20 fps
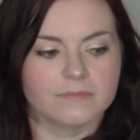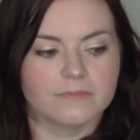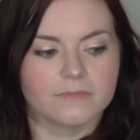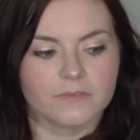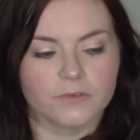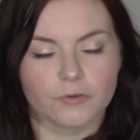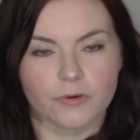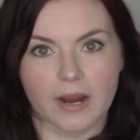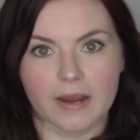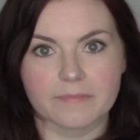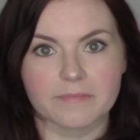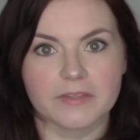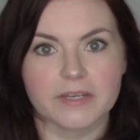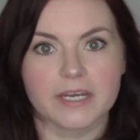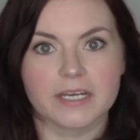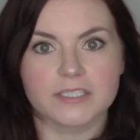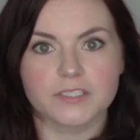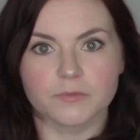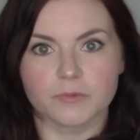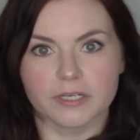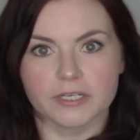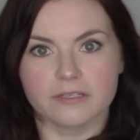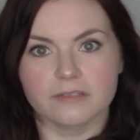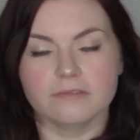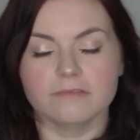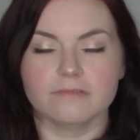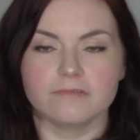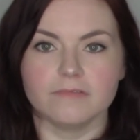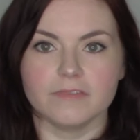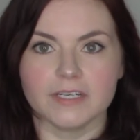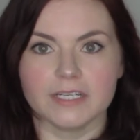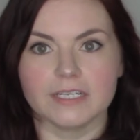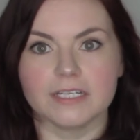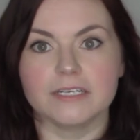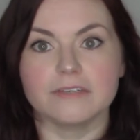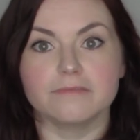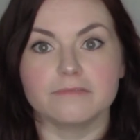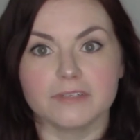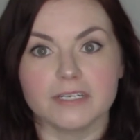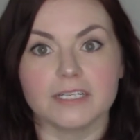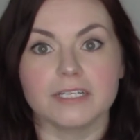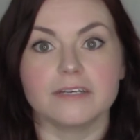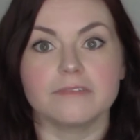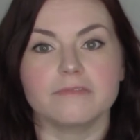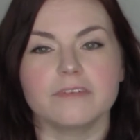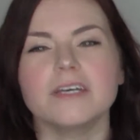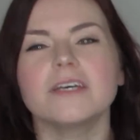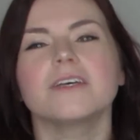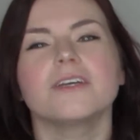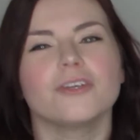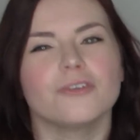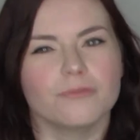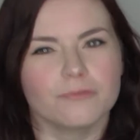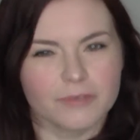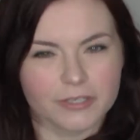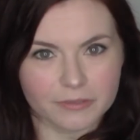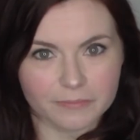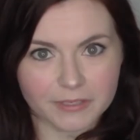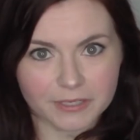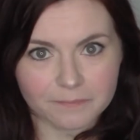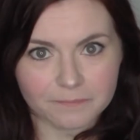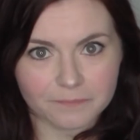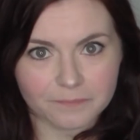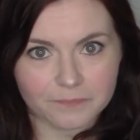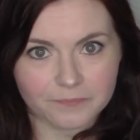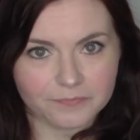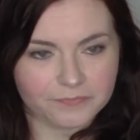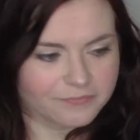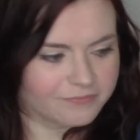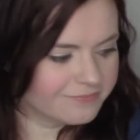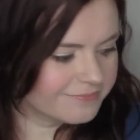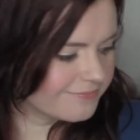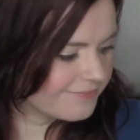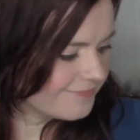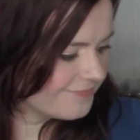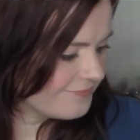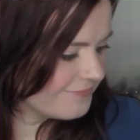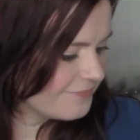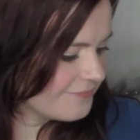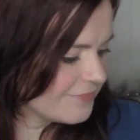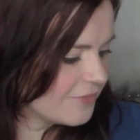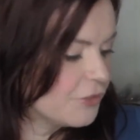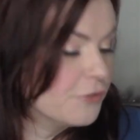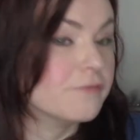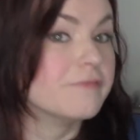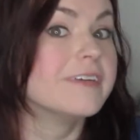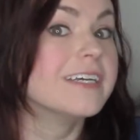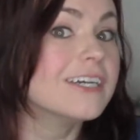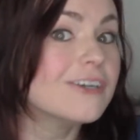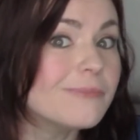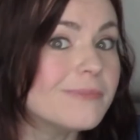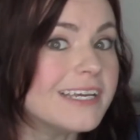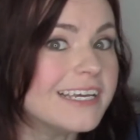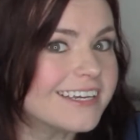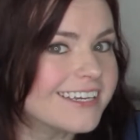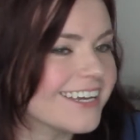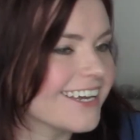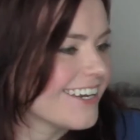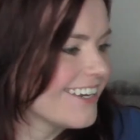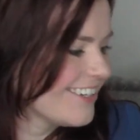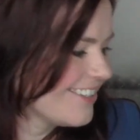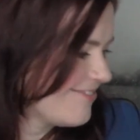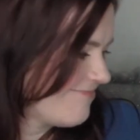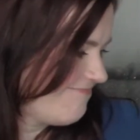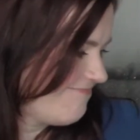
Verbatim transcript: Grab the next one. Fill it, fill it, fill. You feel me? You feel me? Get